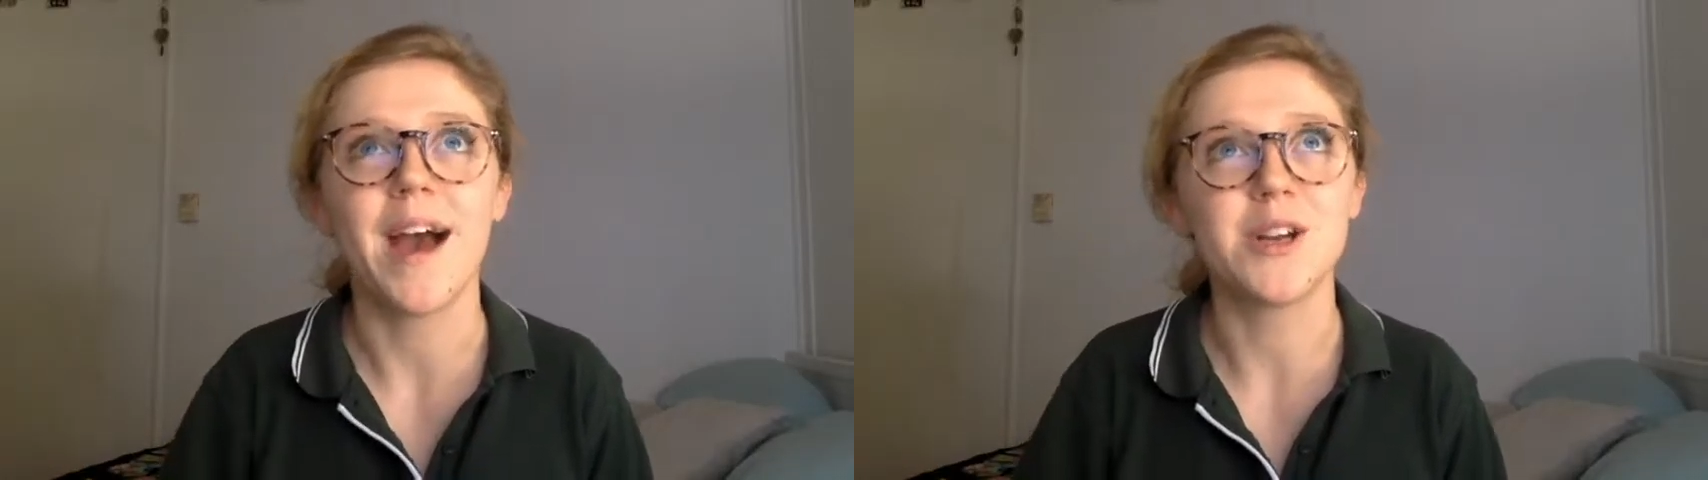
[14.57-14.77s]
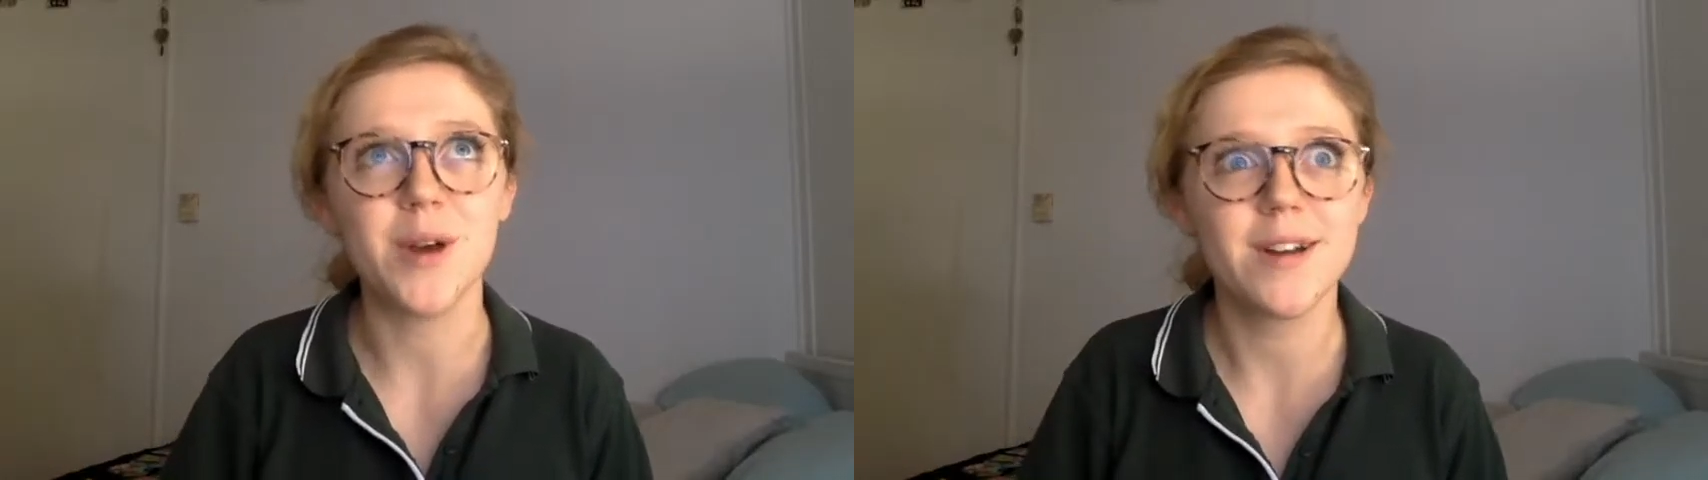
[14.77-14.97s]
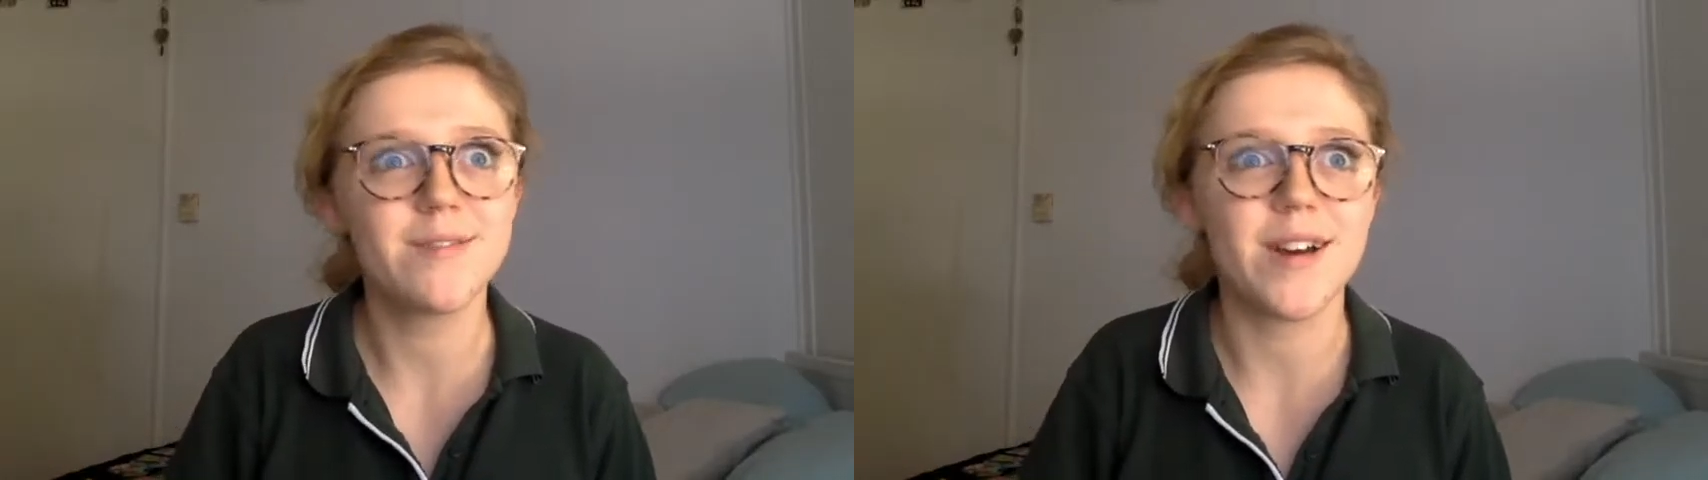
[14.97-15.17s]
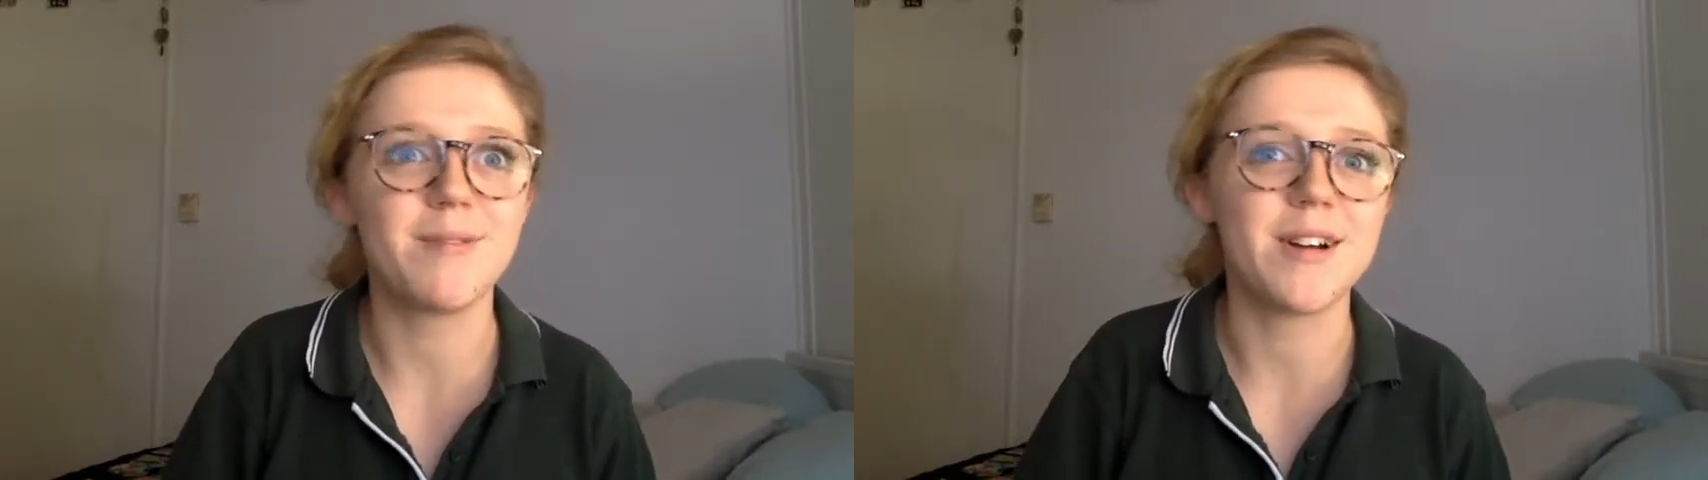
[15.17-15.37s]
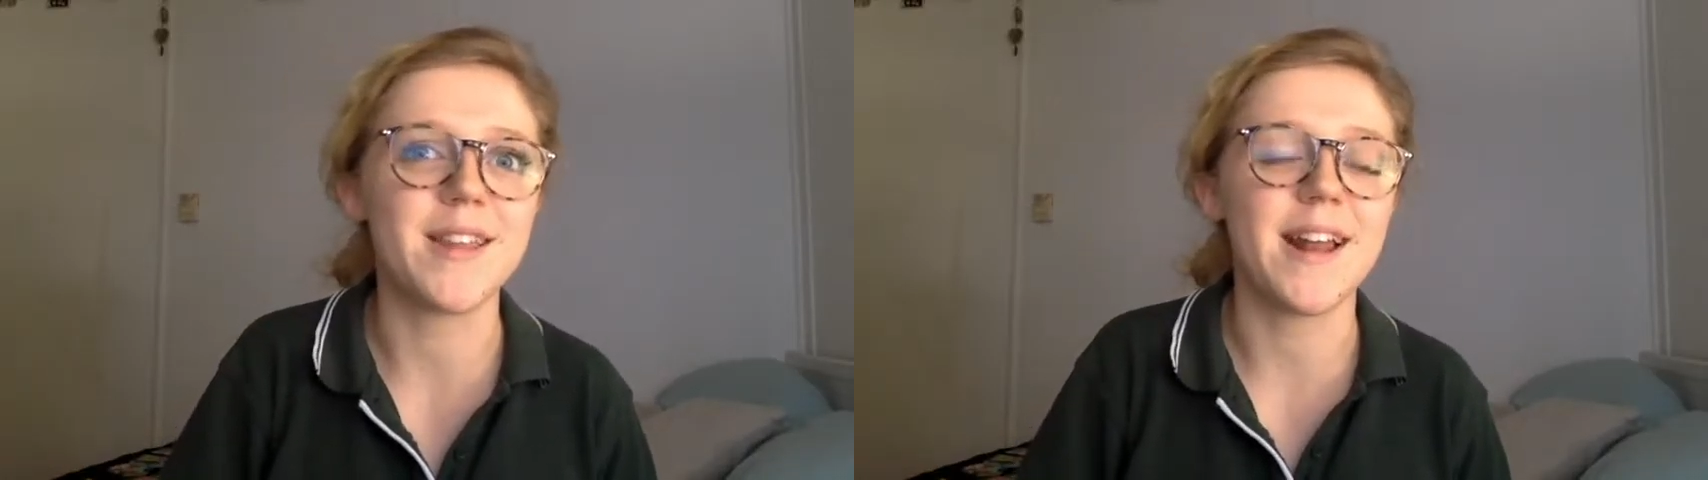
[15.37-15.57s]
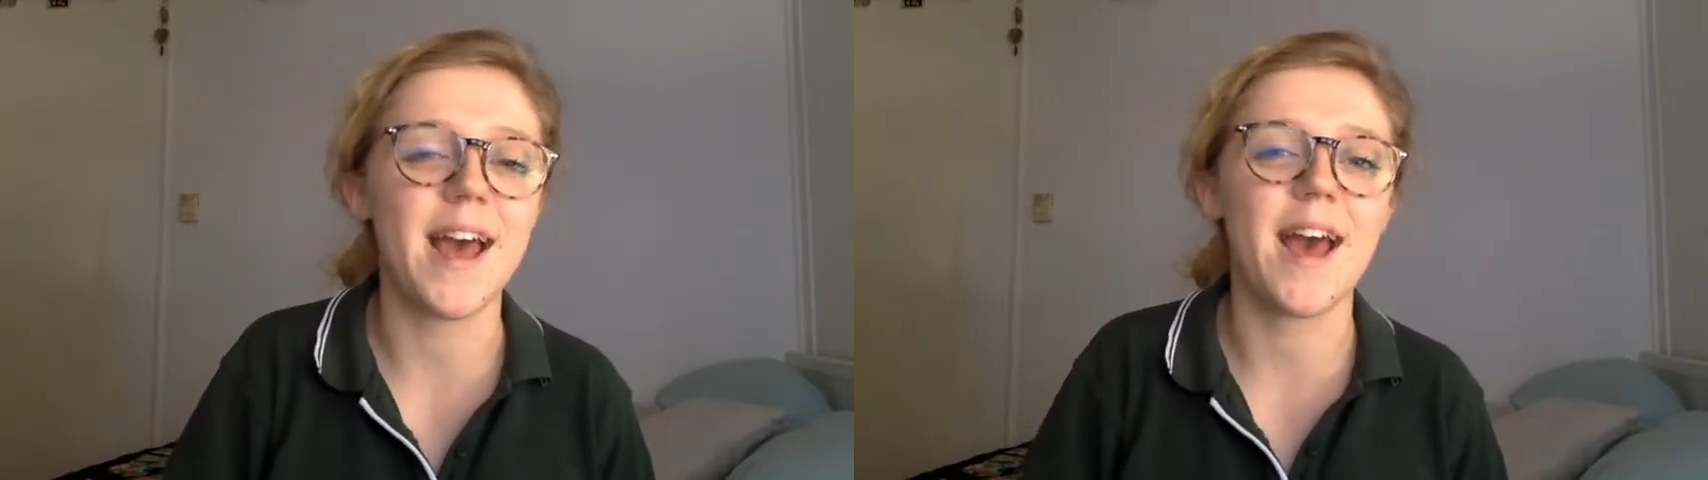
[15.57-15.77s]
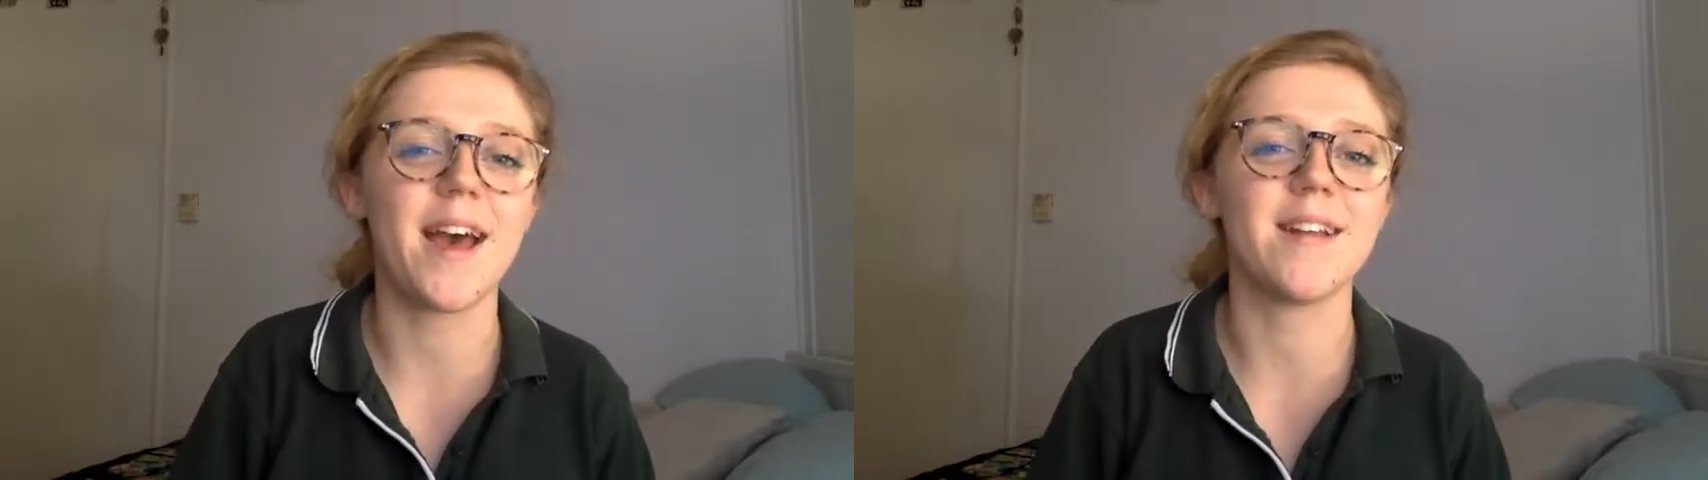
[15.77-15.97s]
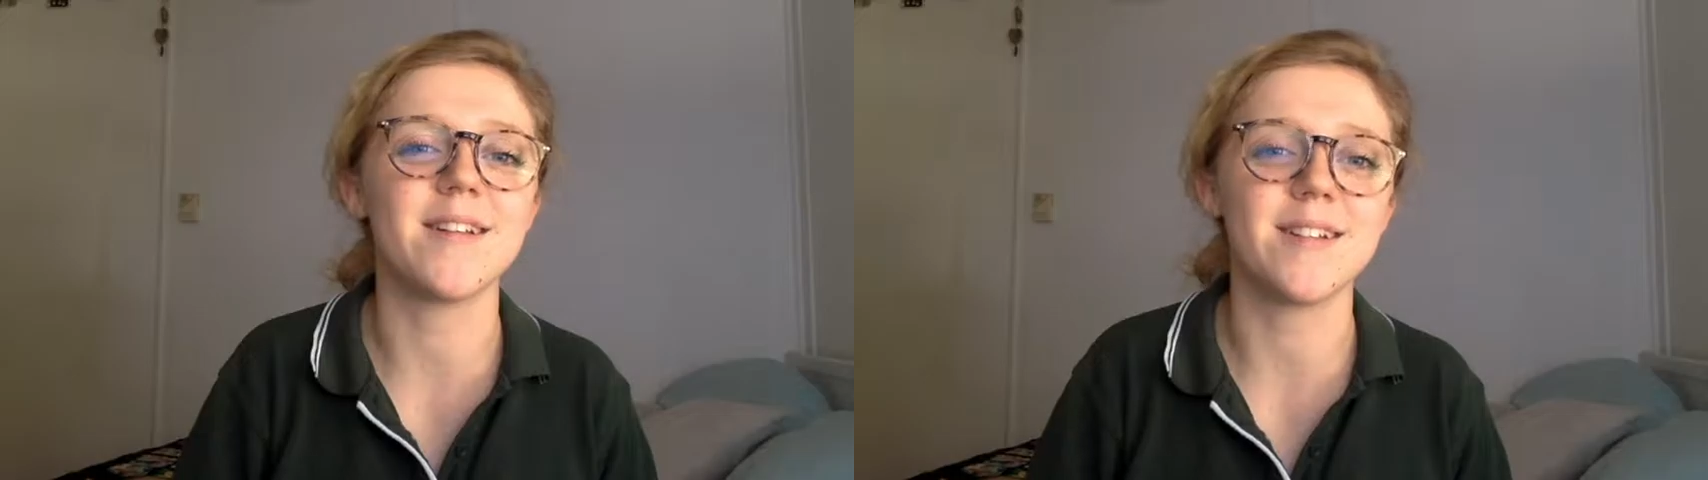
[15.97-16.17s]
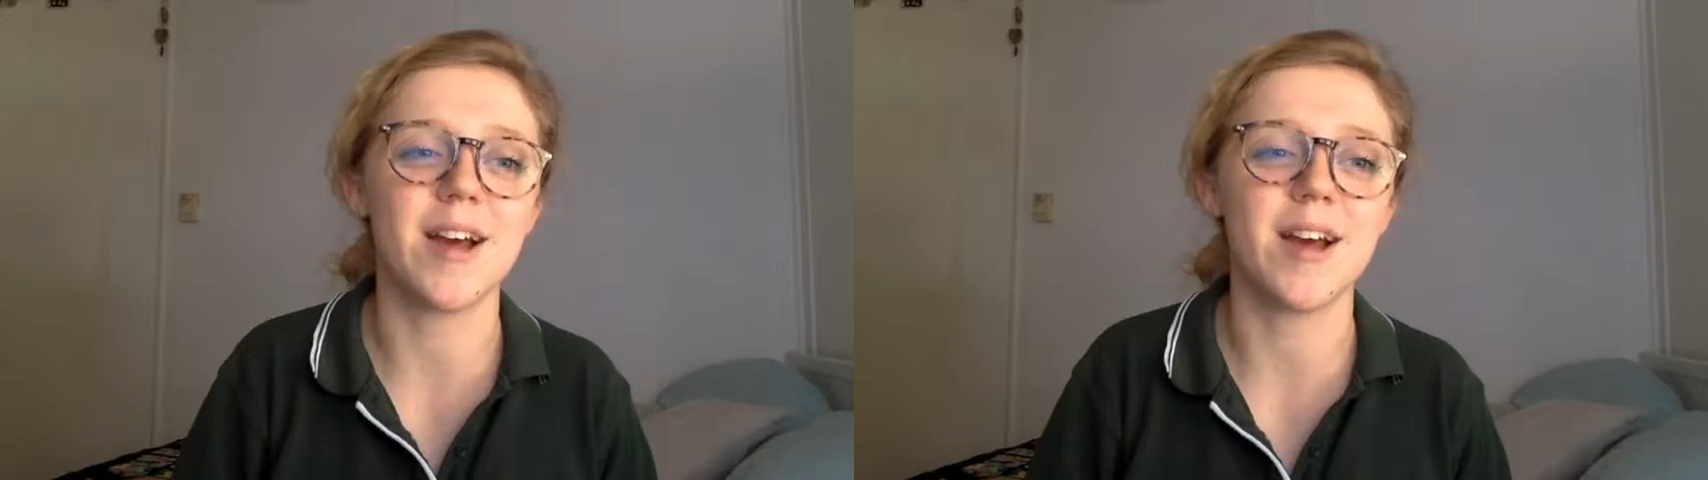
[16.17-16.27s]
I tried to find one that had